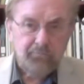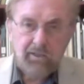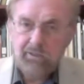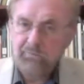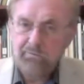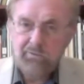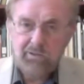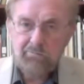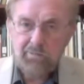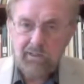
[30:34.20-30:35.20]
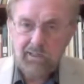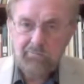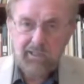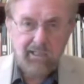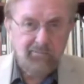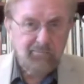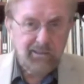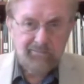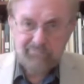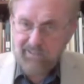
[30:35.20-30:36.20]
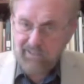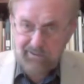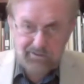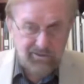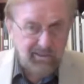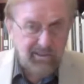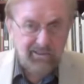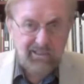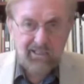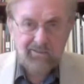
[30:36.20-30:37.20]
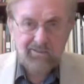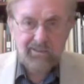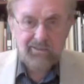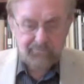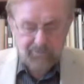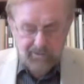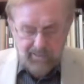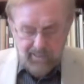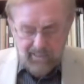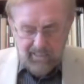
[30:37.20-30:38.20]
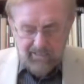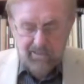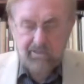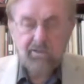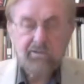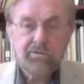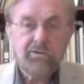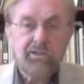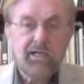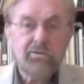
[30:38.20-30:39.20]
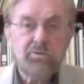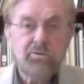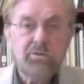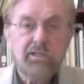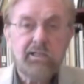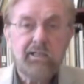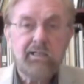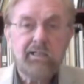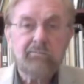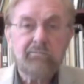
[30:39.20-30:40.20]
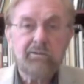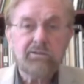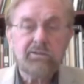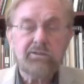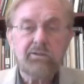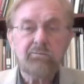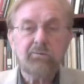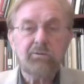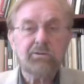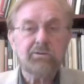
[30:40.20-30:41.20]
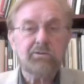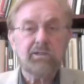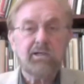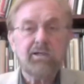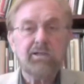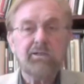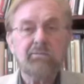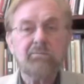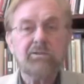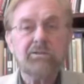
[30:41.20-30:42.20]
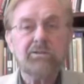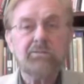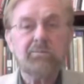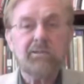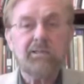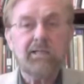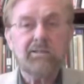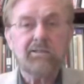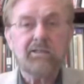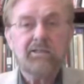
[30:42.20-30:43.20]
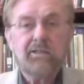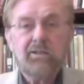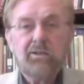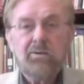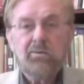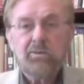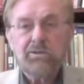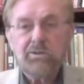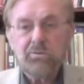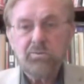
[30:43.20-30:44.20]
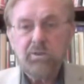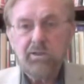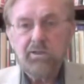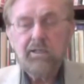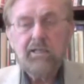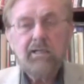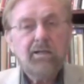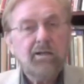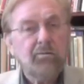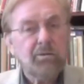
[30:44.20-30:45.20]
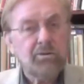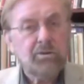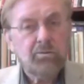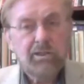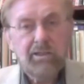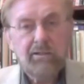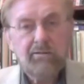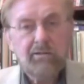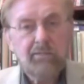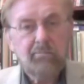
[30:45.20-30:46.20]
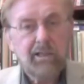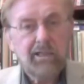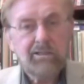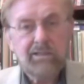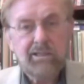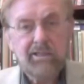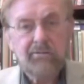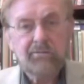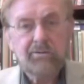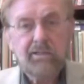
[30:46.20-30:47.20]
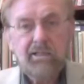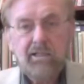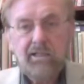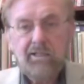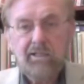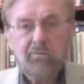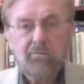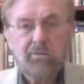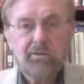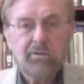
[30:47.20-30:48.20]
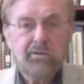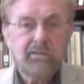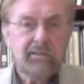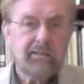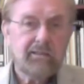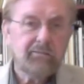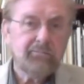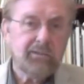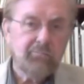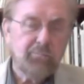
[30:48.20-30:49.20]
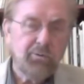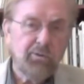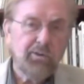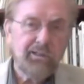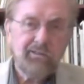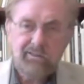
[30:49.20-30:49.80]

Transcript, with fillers: It was a very bloody battle, but he sailed down there and then on to Yazoo City in Mississippi, which is the heart of the Mississippi Delta, which is where there were so many uh, black slaves that were uh, employed